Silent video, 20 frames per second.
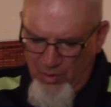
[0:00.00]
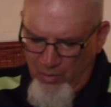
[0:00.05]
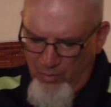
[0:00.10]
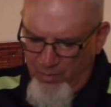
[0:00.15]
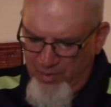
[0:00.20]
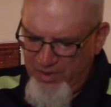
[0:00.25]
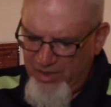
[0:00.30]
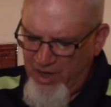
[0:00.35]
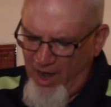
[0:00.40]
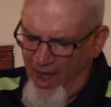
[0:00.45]

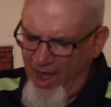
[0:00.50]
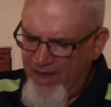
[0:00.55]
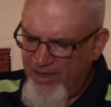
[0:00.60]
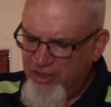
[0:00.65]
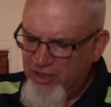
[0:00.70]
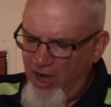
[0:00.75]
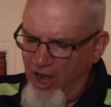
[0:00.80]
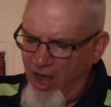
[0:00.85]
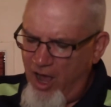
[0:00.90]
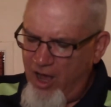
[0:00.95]
when
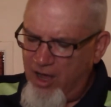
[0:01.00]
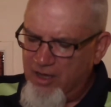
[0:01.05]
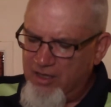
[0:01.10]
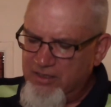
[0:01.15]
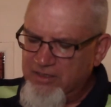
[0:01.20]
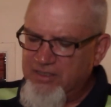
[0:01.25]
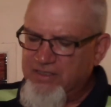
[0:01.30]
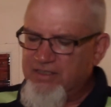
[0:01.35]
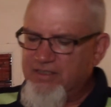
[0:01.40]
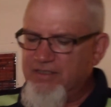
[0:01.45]
God
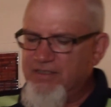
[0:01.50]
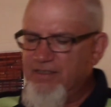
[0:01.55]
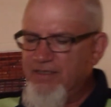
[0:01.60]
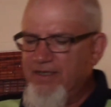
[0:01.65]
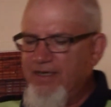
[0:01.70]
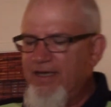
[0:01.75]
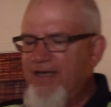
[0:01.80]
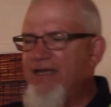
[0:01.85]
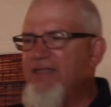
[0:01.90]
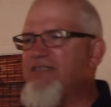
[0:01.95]
calls,
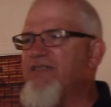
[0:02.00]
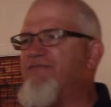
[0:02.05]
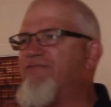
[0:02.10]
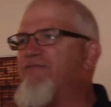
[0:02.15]
it's